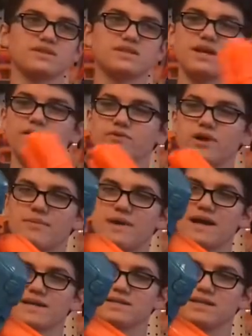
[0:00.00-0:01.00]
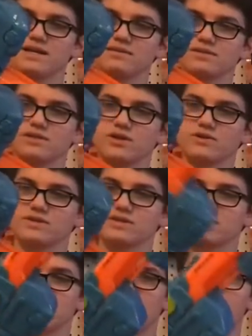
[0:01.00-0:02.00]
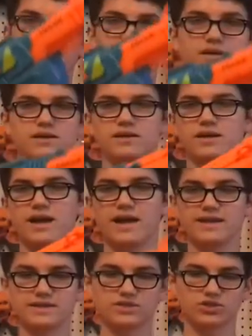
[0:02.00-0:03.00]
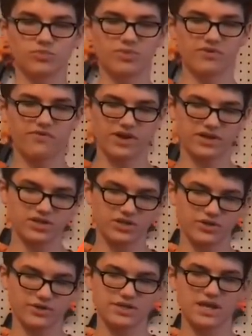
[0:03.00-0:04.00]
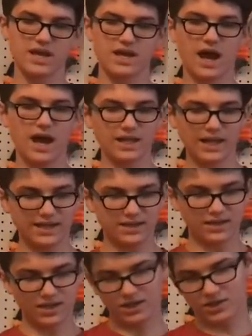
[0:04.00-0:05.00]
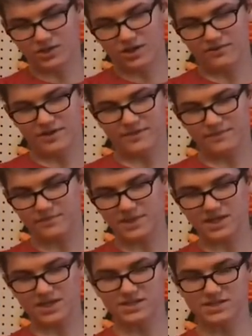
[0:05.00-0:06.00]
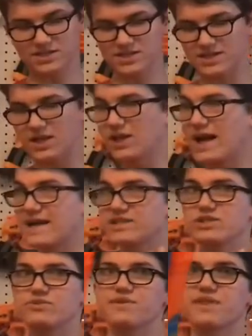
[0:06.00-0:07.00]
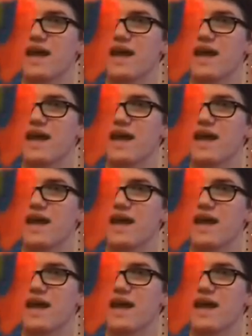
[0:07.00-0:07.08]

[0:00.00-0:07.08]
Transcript: 10-round magazine goes inside, and it's super fun to use. I like the color of it because it just clashes with